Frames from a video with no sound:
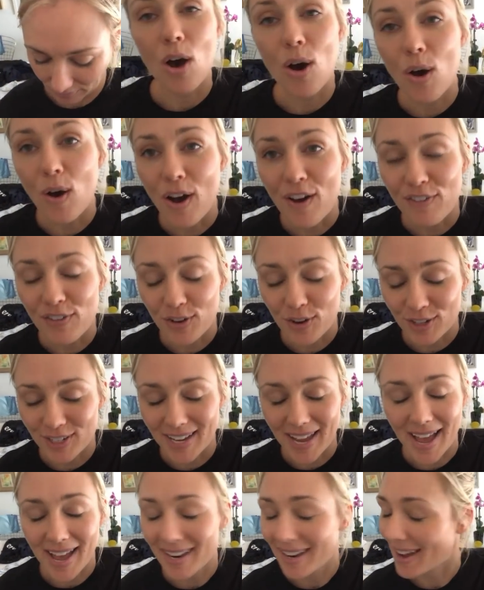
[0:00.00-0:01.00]
Oh, I forgot to
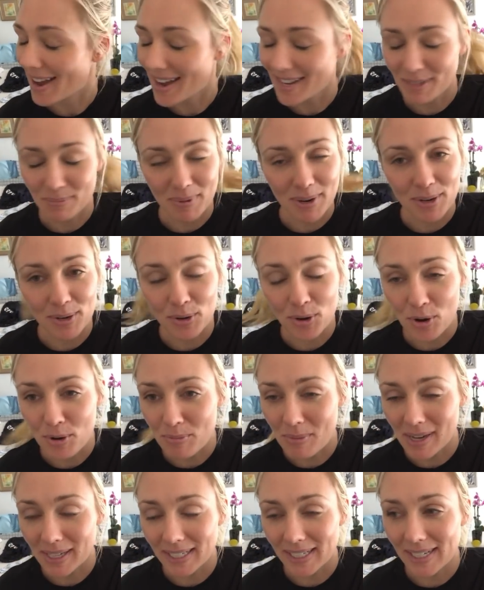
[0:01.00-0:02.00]
add, I spent no
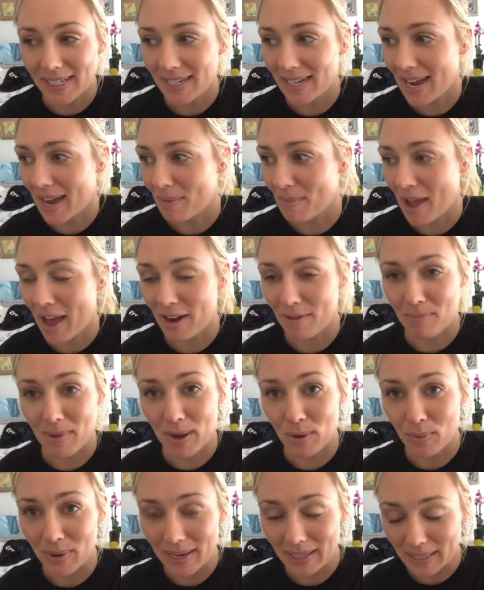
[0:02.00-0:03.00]
money um, out of
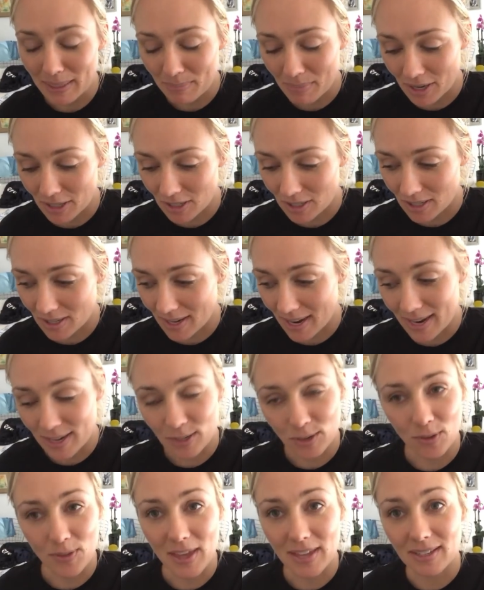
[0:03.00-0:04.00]
my weekly budget today,
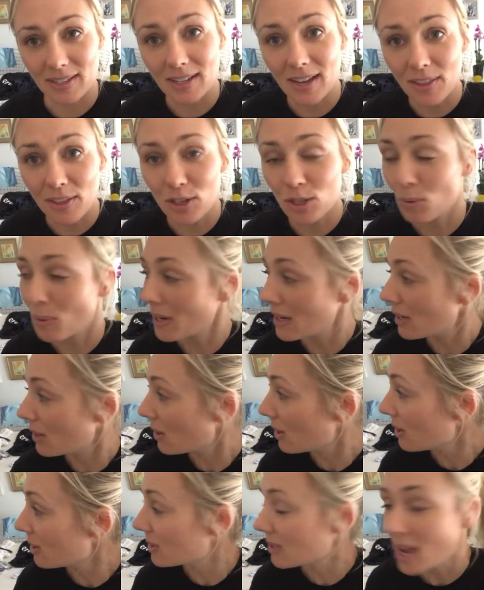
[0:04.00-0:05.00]
so that's another
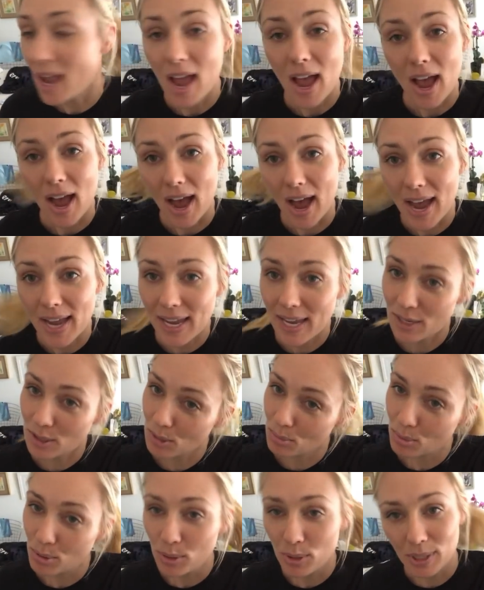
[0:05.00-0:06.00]
$20 I get to
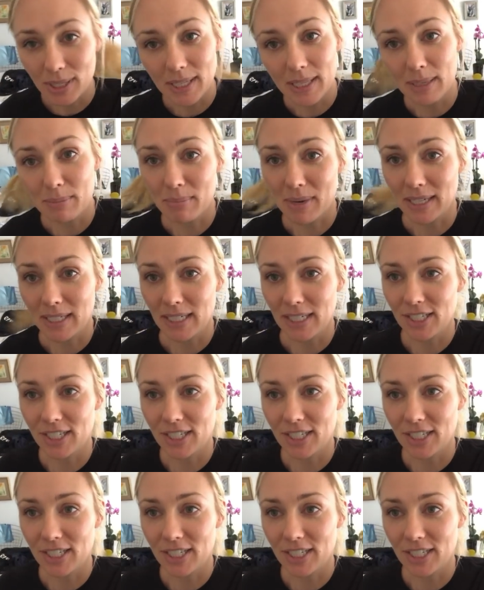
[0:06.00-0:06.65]
put in the money